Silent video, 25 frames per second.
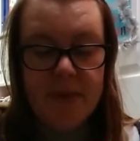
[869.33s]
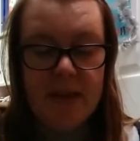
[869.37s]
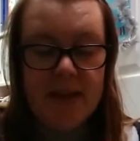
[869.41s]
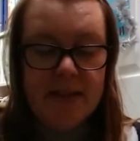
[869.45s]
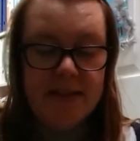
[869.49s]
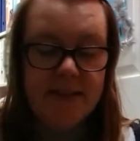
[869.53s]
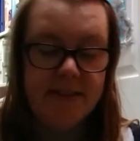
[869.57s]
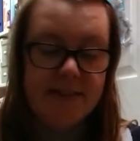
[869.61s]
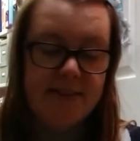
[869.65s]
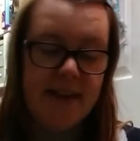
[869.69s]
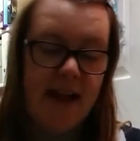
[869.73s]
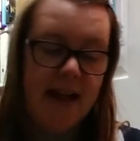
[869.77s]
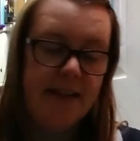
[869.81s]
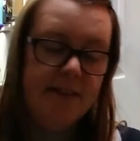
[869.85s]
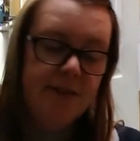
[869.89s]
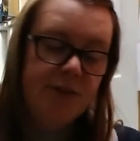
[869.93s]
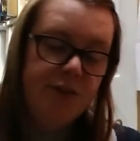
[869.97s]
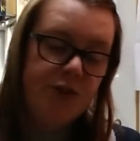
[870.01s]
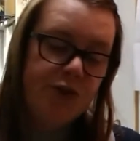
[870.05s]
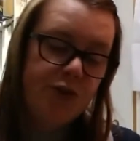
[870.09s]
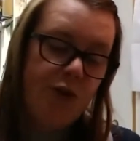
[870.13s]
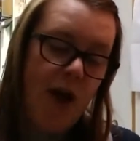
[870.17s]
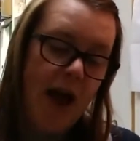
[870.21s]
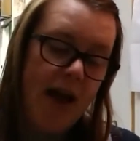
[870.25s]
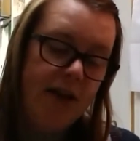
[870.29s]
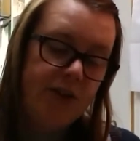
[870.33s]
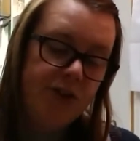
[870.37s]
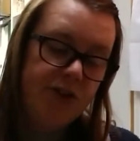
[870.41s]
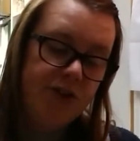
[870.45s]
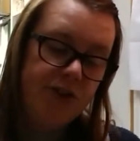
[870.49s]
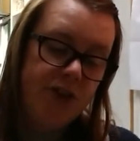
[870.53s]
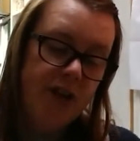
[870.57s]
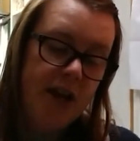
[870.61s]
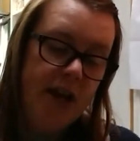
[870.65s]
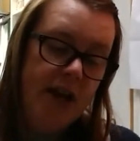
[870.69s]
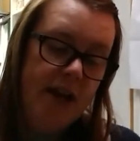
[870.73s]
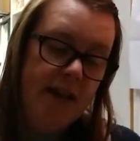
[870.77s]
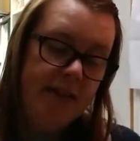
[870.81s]
The sand
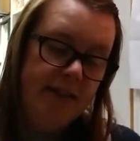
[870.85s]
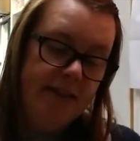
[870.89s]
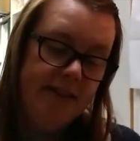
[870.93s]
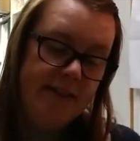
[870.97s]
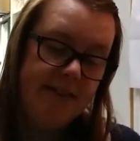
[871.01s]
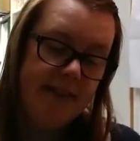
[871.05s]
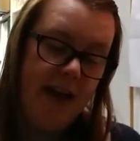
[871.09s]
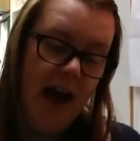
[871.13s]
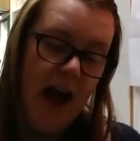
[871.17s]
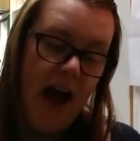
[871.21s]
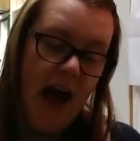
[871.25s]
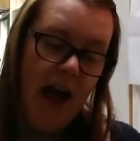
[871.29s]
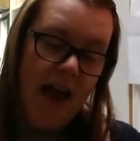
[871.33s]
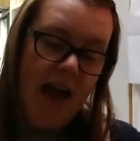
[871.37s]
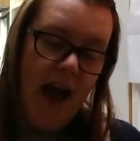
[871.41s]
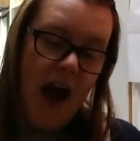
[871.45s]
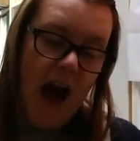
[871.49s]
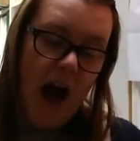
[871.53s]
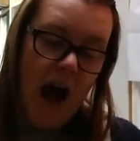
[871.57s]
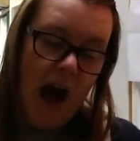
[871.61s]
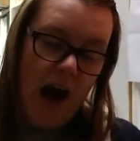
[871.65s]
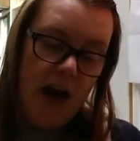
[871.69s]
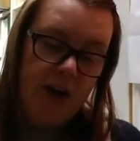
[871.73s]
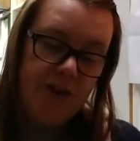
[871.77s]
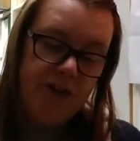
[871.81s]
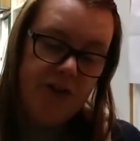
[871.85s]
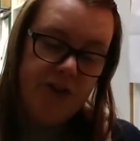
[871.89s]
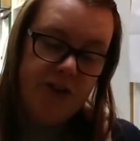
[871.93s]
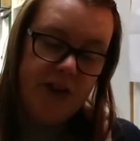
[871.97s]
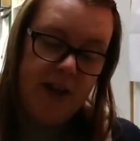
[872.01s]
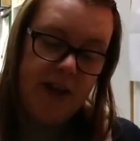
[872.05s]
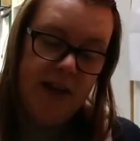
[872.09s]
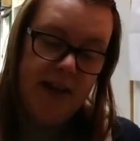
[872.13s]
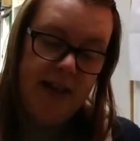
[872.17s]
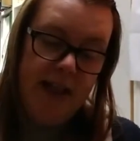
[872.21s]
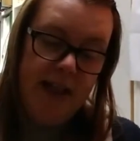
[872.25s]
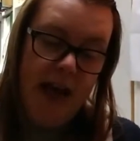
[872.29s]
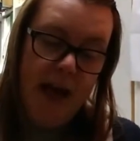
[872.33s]
stretched, the sky arched,
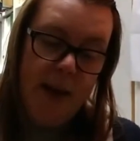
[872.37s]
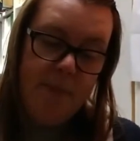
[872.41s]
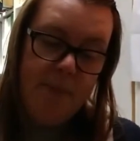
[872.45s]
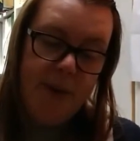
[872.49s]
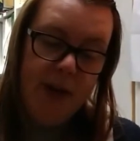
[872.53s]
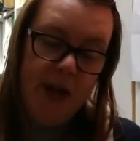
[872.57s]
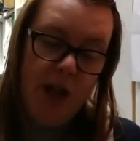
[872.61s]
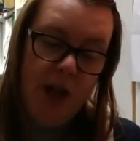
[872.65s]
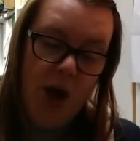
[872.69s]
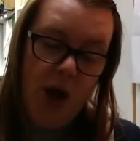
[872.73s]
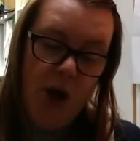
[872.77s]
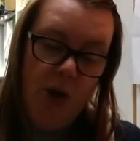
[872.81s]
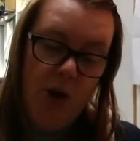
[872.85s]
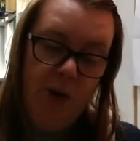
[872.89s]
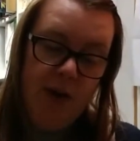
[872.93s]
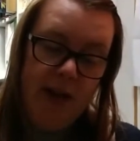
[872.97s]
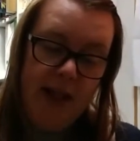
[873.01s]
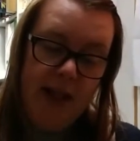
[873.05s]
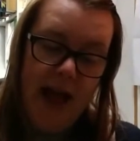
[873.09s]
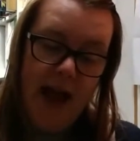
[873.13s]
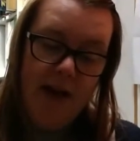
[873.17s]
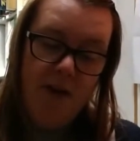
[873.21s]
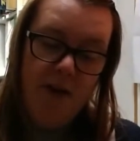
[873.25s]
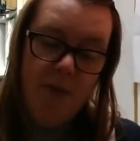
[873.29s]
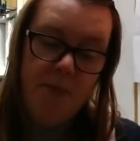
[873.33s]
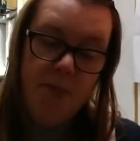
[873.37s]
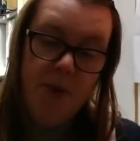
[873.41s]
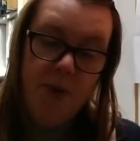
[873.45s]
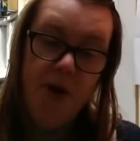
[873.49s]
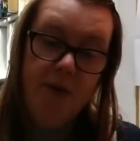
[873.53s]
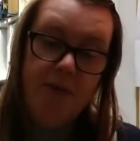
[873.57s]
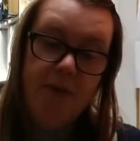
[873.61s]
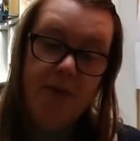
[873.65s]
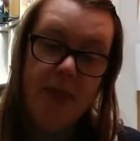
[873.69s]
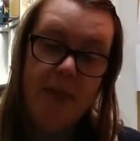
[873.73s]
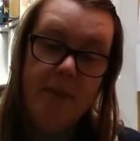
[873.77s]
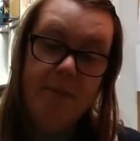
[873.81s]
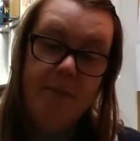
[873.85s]
glare below, glare
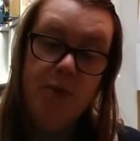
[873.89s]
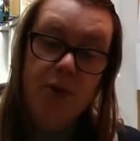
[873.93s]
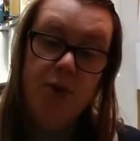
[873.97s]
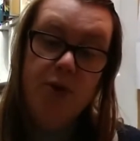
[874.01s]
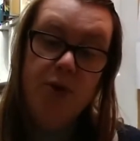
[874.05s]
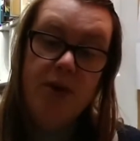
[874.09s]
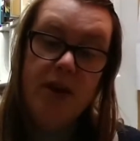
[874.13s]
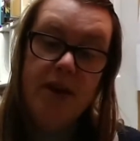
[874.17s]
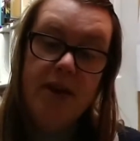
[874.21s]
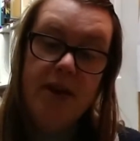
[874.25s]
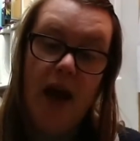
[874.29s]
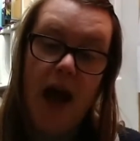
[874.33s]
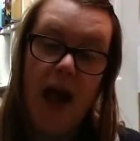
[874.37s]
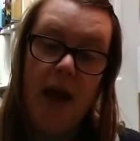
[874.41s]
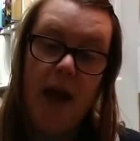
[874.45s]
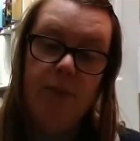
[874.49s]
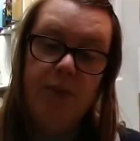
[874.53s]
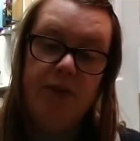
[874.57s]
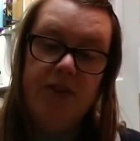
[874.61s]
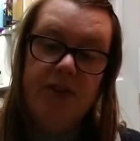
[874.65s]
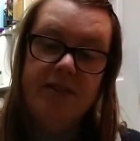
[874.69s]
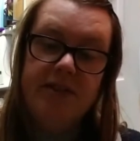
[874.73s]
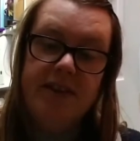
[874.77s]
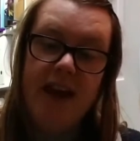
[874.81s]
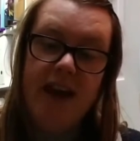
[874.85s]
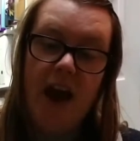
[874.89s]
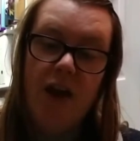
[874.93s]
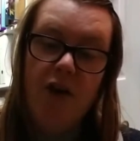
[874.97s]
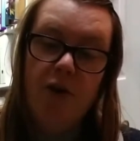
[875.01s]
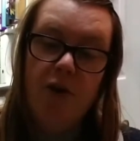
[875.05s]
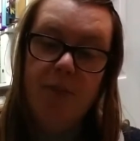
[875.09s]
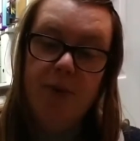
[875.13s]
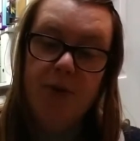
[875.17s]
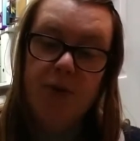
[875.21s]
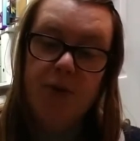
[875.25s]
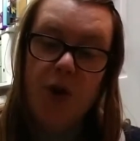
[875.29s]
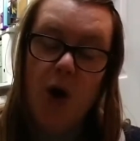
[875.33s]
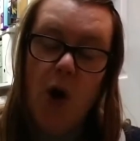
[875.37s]
above, and the moon at night was
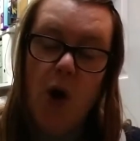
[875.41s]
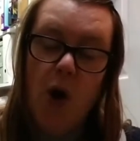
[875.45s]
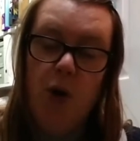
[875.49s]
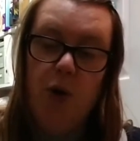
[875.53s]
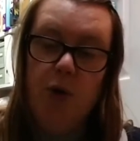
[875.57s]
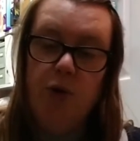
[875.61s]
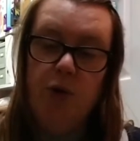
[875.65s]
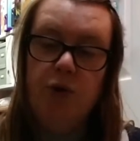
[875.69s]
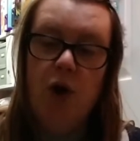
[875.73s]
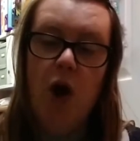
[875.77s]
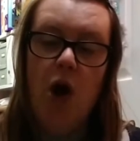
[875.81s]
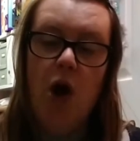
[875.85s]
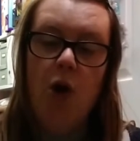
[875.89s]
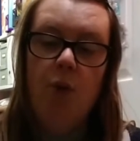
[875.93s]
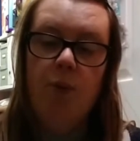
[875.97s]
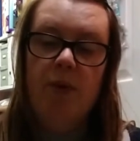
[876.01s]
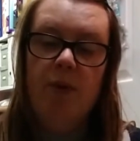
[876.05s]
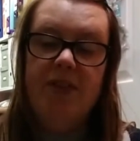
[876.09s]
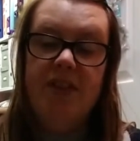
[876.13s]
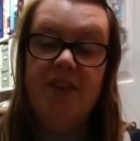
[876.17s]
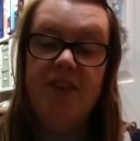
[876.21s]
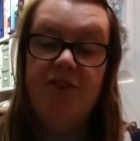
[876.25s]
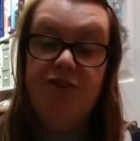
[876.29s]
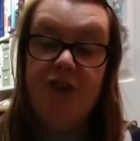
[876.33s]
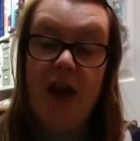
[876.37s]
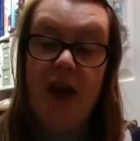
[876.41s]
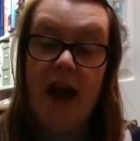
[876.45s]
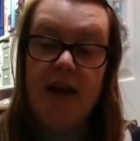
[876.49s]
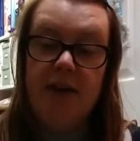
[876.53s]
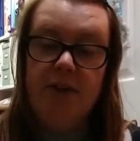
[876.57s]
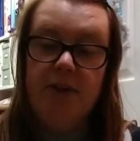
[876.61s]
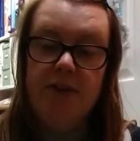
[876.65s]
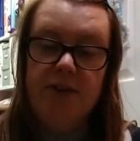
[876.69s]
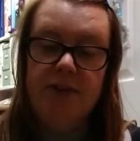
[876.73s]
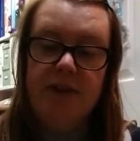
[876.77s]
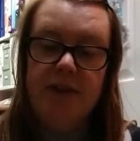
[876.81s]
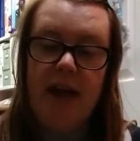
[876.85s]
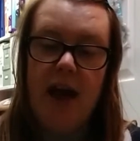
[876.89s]
terrible cold with the
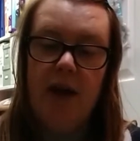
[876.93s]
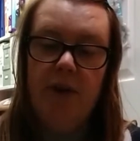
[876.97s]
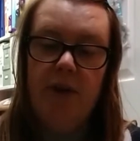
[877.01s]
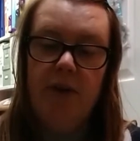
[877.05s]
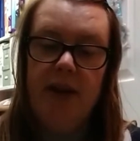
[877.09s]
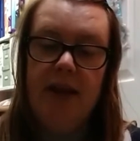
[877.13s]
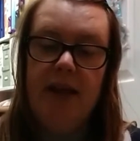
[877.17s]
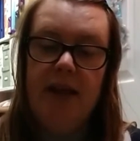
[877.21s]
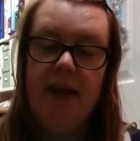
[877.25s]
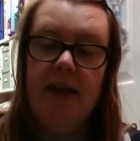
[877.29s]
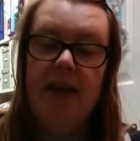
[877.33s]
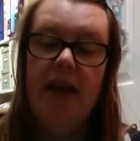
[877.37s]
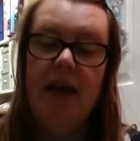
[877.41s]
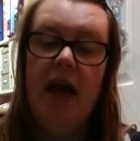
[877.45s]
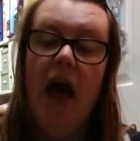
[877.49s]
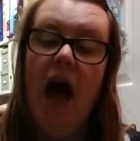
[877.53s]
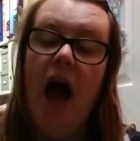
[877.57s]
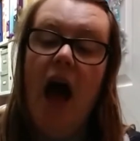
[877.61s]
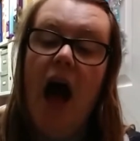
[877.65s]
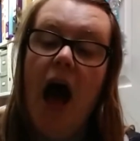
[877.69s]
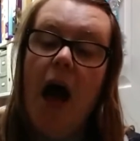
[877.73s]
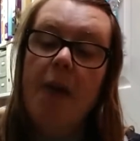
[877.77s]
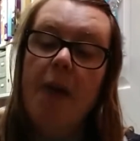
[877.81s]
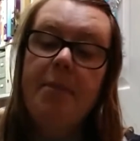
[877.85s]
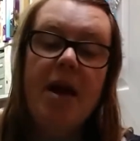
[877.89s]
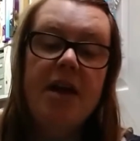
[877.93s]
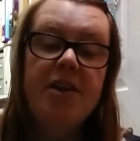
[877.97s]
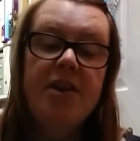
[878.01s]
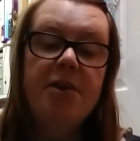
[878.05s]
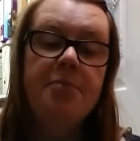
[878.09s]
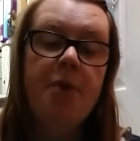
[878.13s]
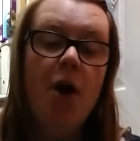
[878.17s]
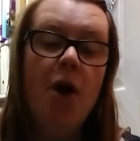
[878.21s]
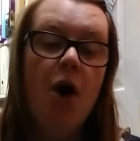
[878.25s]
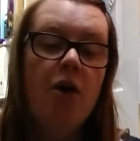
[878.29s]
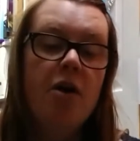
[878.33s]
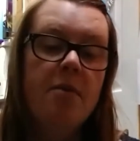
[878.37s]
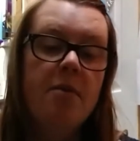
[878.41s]
jackals howling. I made a
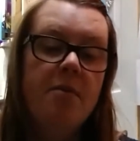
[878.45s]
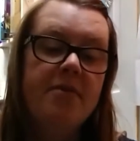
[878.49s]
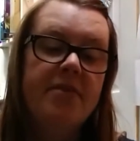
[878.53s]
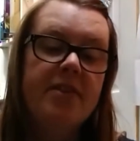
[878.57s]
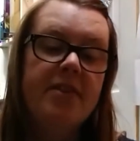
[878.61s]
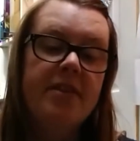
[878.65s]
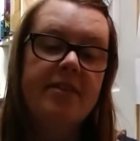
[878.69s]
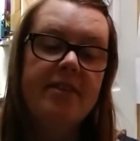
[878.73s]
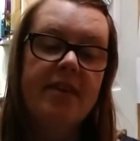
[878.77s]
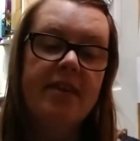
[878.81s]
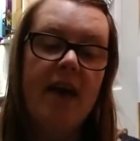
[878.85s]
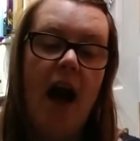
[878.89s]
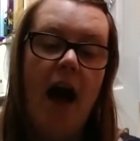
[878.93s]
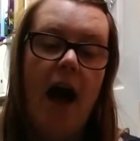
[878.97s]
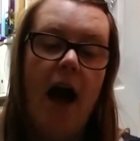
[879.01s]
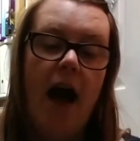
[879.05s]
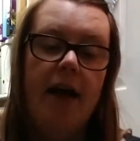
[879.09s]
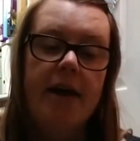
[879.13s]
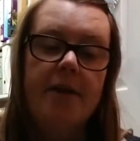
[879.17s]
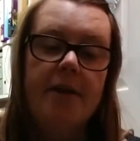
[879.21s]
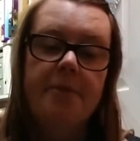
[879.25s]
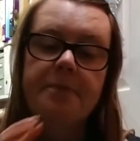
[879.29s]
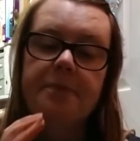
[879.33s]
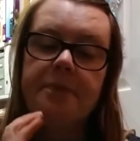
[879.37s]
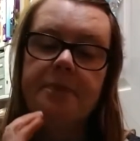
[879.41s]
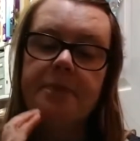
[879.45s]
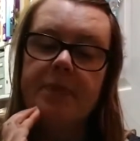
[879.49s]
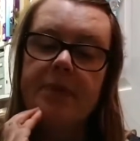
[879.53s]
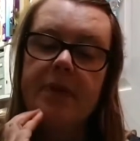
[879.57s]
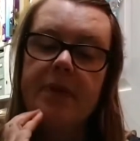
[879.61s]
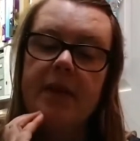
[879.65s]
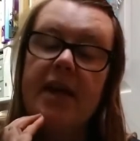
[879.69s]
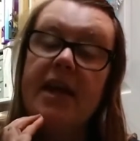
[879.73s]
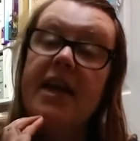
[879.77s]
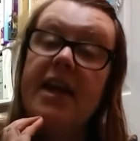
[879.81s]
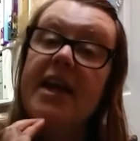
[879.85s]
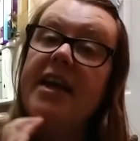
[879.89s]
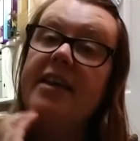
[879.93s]
poem of the sky.
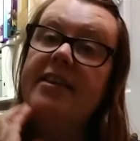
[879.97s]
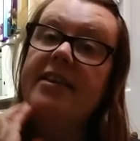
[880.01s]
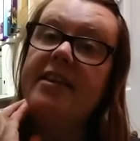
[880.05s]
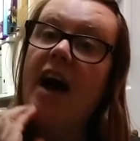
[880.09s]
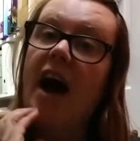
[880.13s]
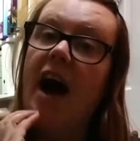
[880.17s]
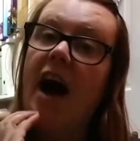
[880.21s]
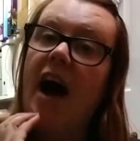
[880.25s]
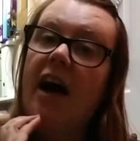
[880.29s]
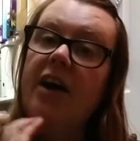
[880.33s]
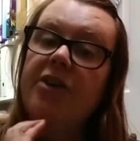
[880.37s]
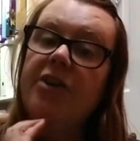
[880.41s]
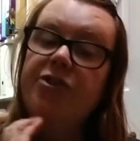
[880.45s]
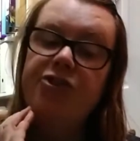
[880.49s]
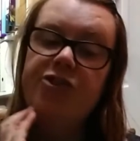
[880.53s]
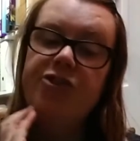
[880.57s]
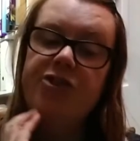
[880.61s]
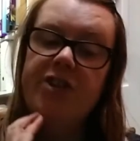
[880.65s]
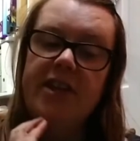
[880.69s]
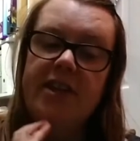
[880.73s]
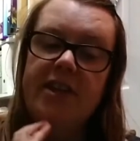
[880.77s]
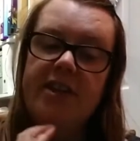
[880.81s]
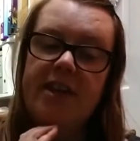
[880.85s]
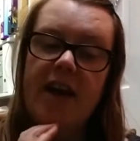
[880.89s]
It arched,